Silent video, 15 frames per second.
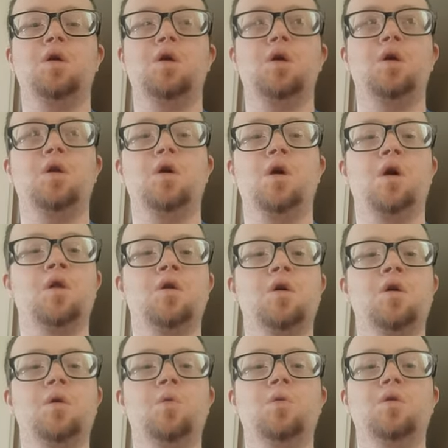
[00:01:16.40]
and
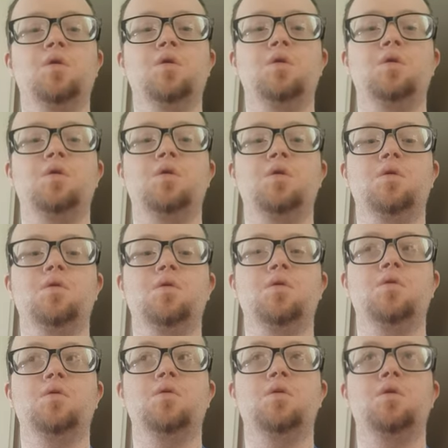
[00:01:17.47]
also,
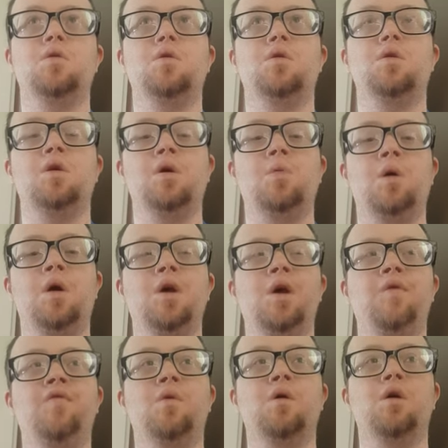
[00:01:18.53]
get
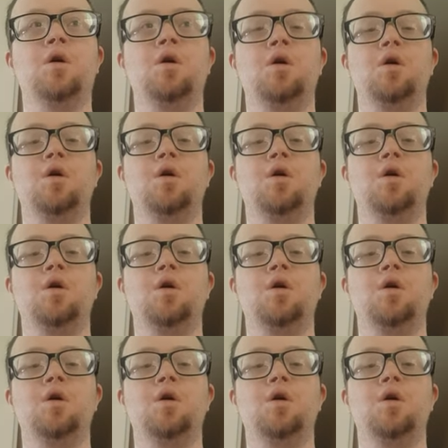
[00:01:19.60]
ready for,